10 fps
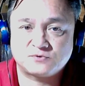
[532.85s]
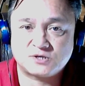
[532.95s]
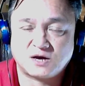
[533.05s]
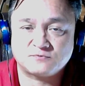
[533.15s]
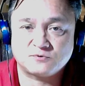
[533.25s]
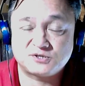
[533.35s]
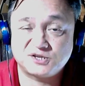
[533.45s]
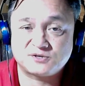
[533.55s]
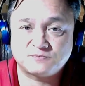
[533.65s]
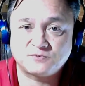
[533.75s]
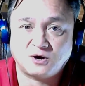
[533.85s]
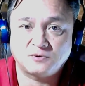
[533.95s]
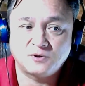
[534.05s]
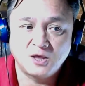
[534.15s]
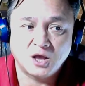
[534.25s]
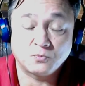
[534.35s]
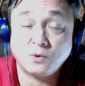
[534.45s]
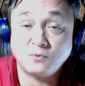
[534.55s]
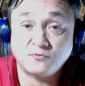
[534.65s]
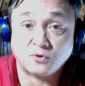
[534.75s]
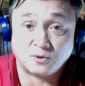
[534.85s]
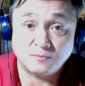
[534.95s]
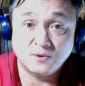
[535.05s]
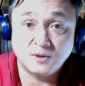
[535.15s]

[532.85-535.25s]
software system called RoboForm.